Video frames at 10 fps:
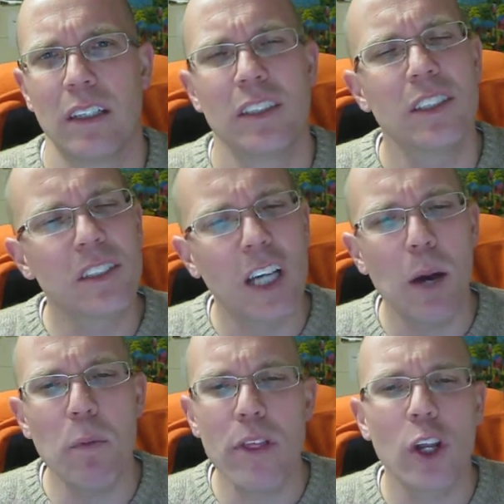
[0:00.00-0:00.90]
Just come
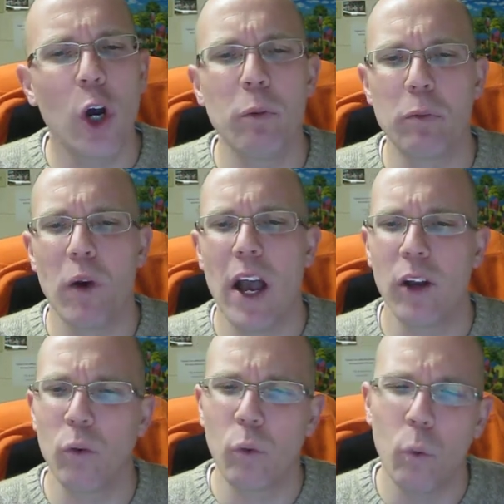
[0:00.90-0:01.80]
with an open mind,
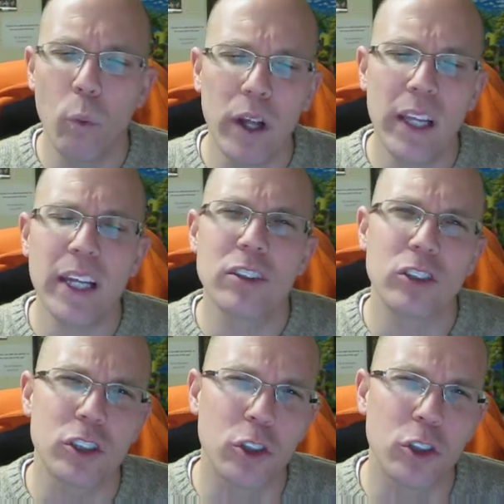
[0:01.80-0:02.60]
willing to